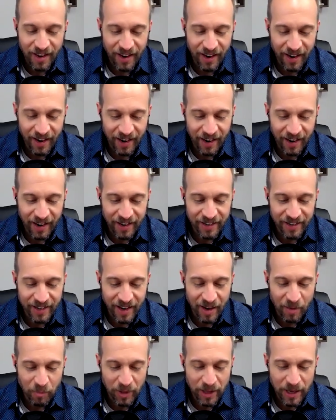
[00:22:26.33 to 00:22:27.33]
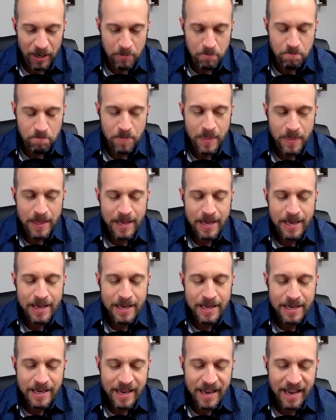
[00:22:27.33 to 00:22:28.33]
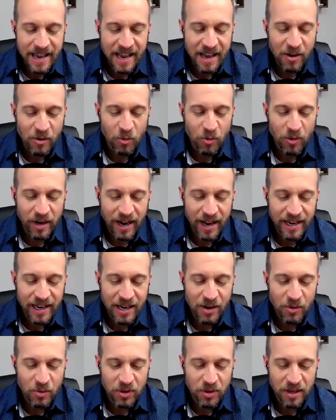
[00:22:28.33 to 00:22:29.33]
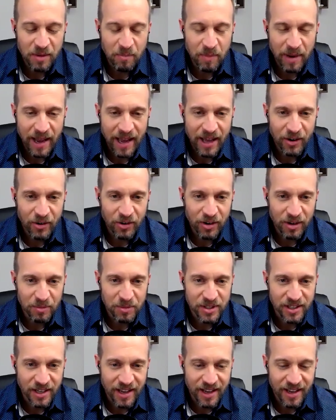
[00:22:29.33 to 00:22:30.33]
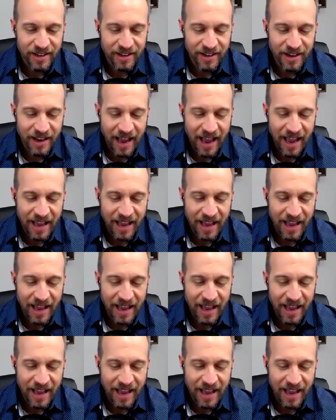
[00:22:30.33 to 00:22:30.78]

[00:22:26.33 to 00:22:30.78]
And I'm like, yeah, when I get really mad or upset,